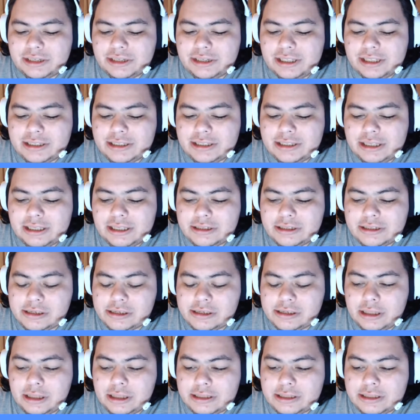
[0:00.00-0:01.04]
I think the state
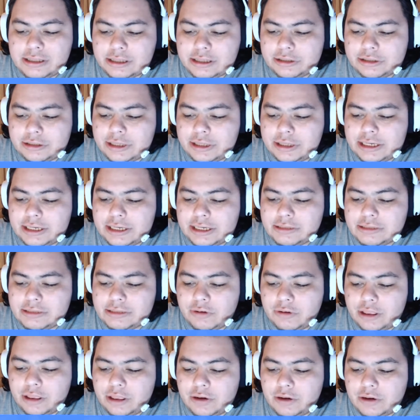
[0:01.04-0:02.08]
legislature is
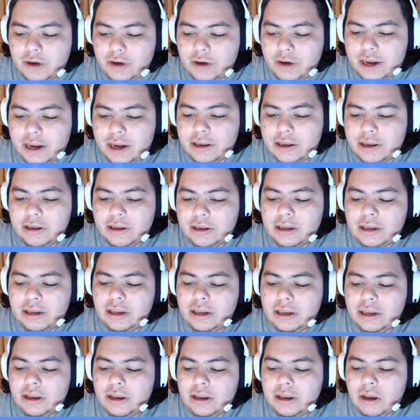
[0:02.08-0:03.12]
one of the great
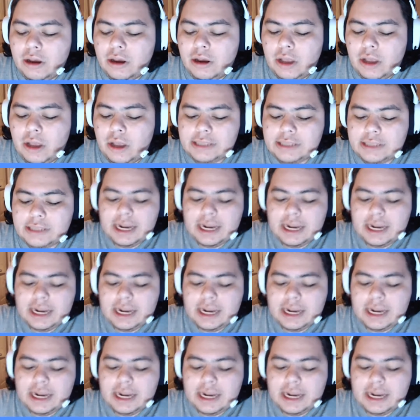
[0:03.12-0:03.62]
is an